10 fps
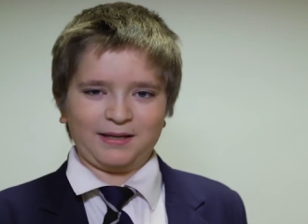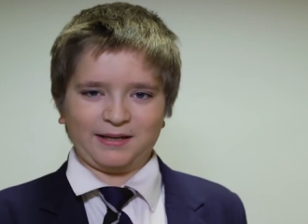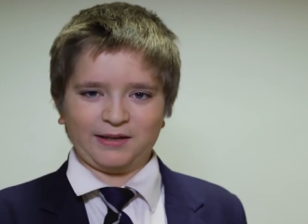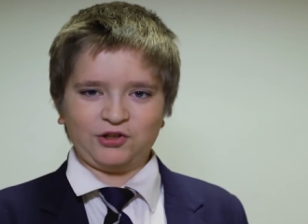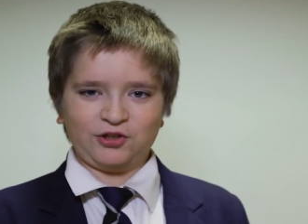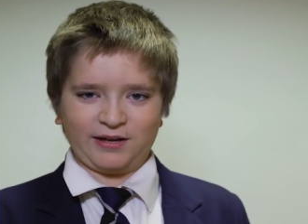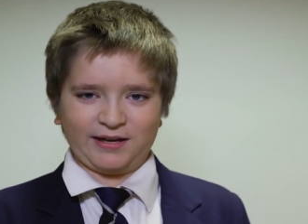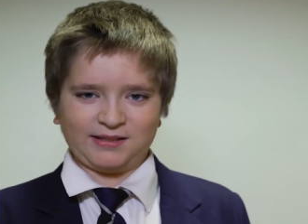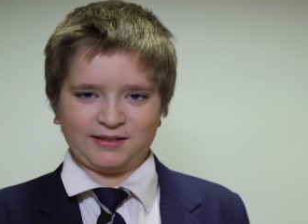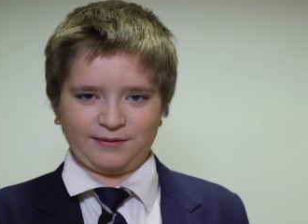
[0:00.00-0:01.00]
in the
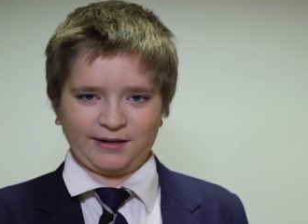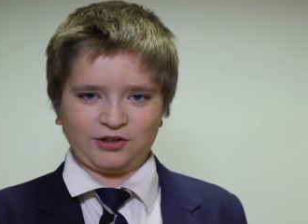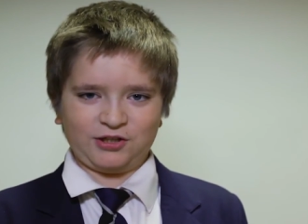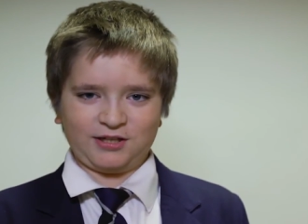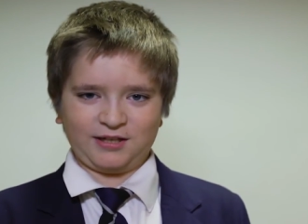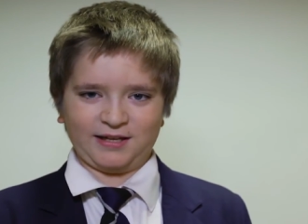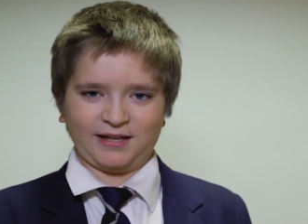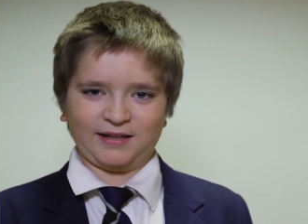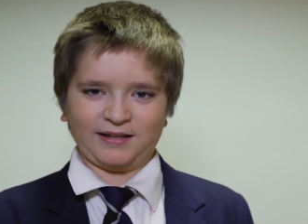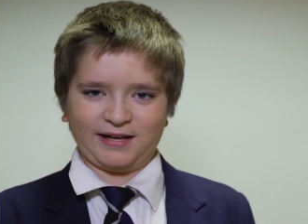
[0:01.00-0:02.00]
uh,
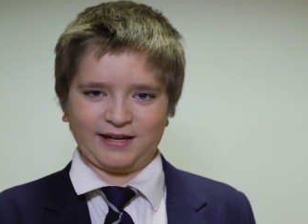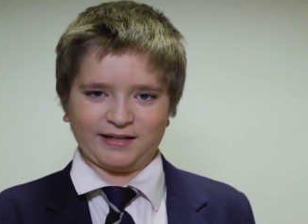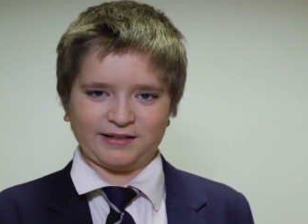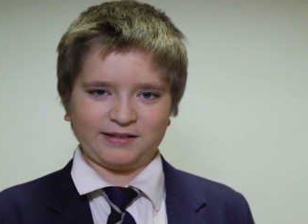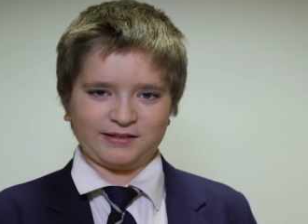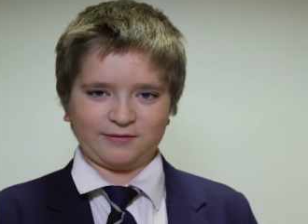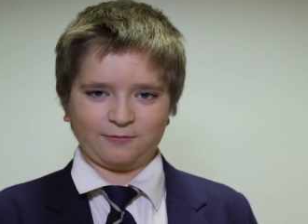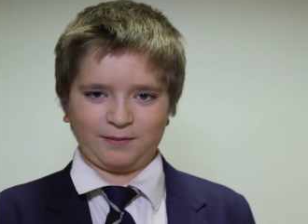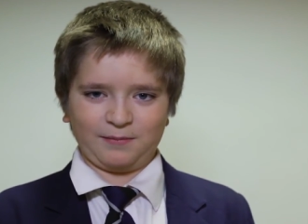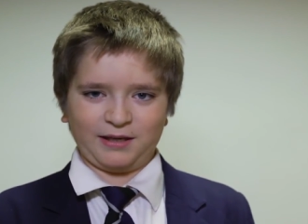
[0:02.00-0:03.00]
hcl and
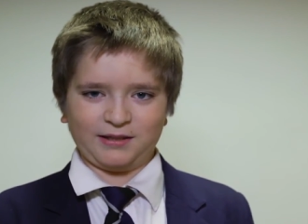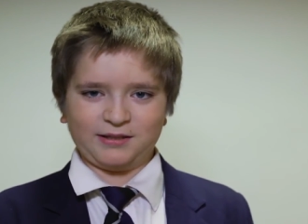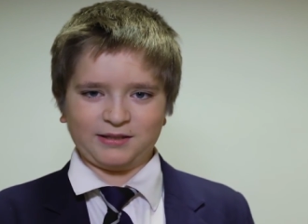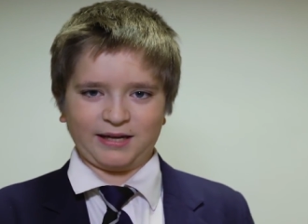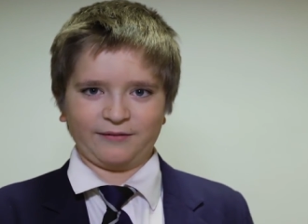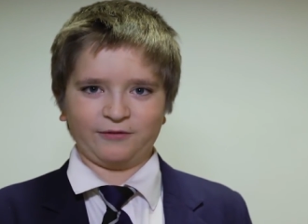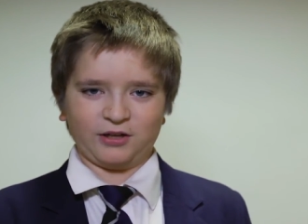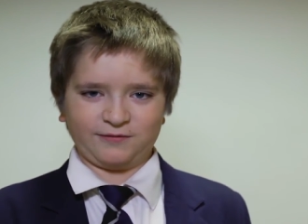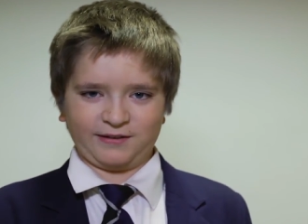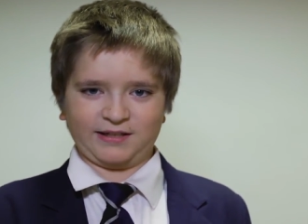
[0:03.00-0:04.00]
we meet uh,
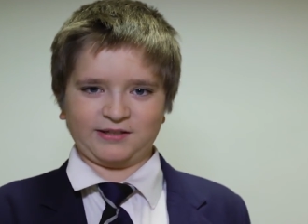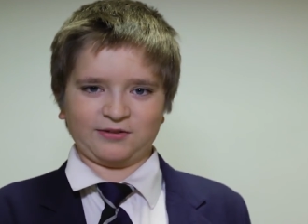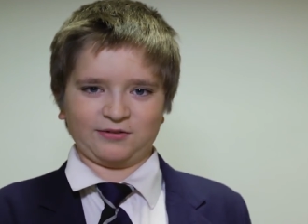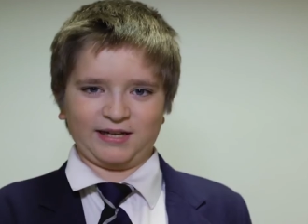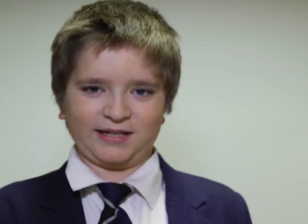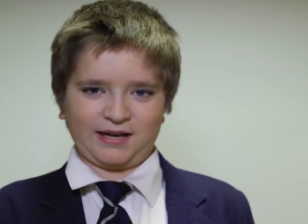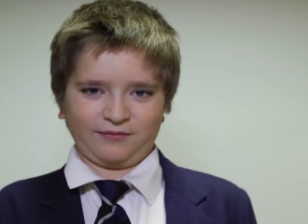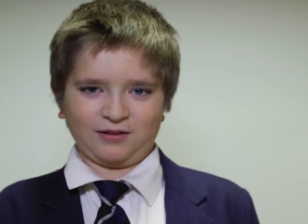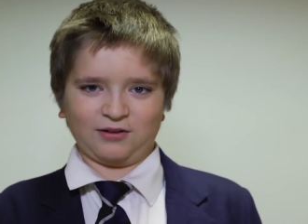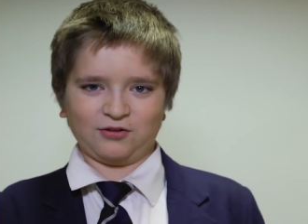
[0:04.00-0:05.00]
first thing at school and
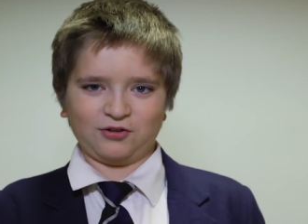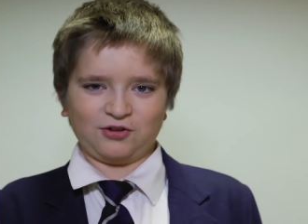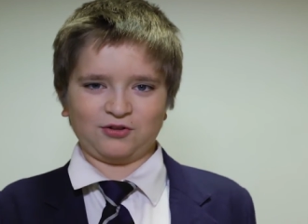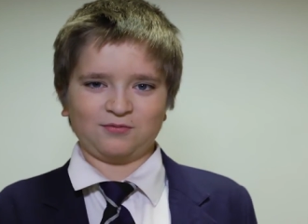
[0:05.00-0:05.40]
after lunch.